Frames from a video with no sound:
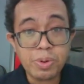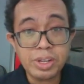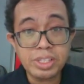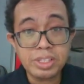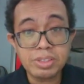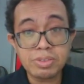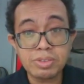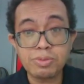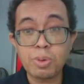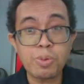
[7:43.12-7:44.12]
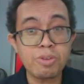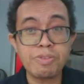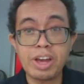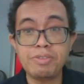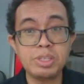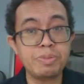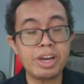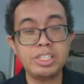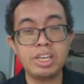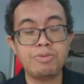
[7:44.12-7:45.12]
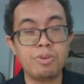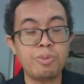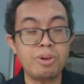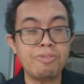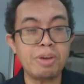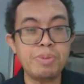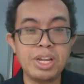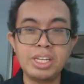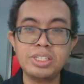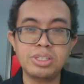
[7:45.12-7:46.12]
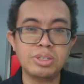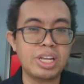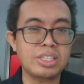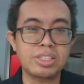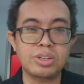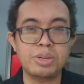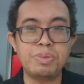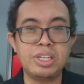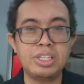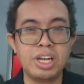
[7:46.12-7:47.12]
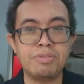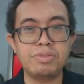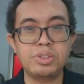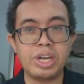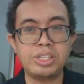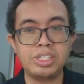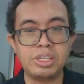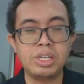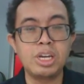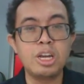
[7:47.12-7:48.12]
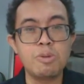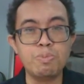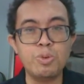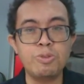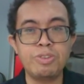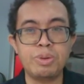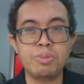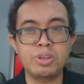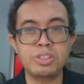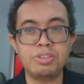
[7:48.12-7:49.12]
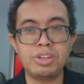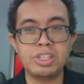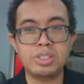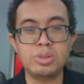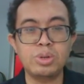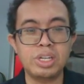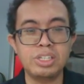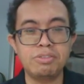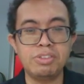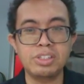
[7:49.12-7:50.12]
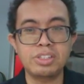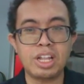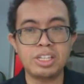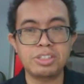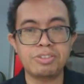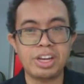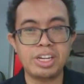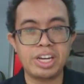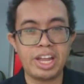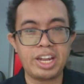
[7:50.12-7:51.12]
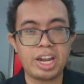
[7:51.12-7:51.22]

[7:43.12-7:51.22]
points, 4.5 is price, yeah, 4.5 million. So that's going to be tough to actually move him considering there's no other real starting striker at